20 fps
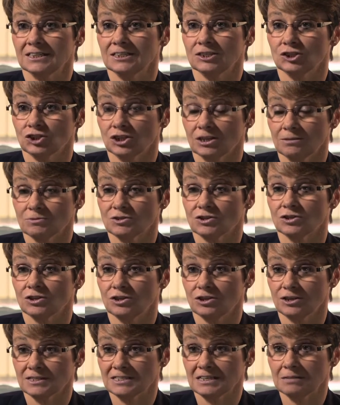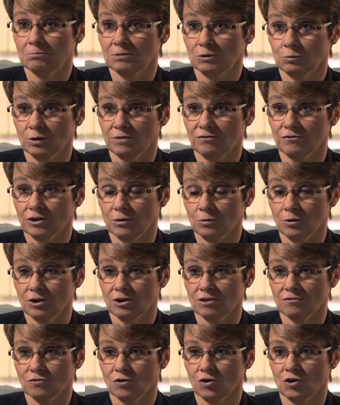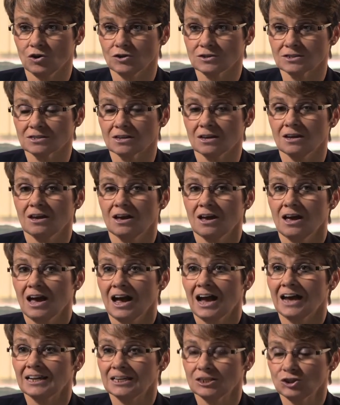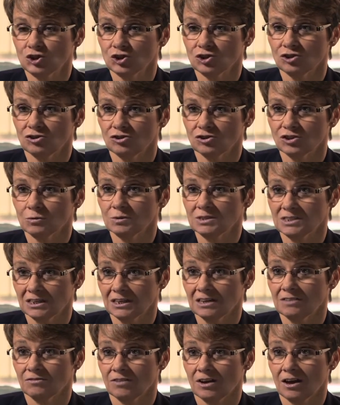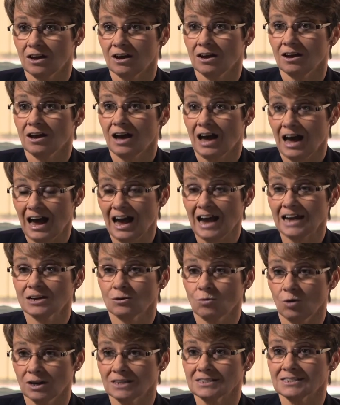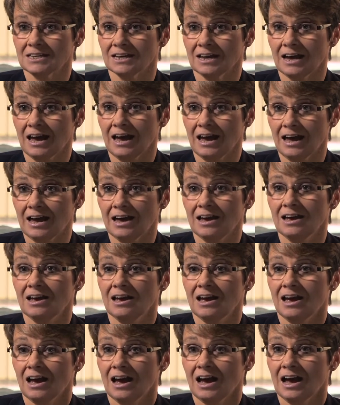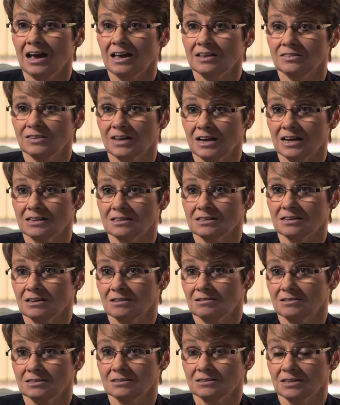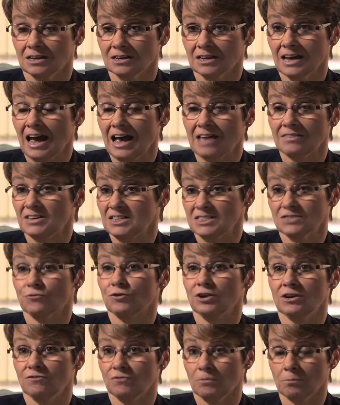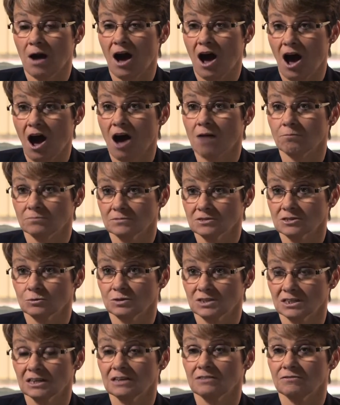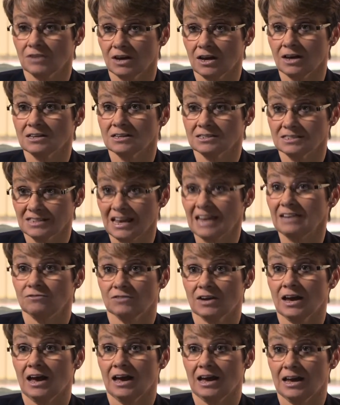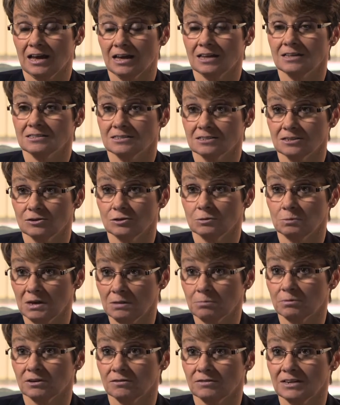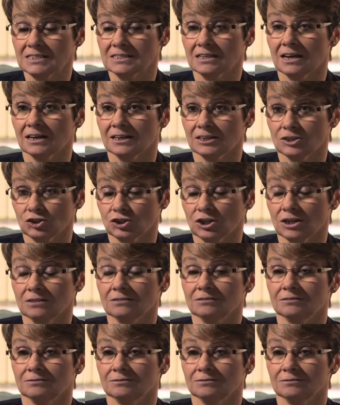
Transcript: leadership to the nursing and midwifery workforce and ensure that we deliver high quality care and that care that is free from harm, so we deliver safe care to the people of East Lancashire.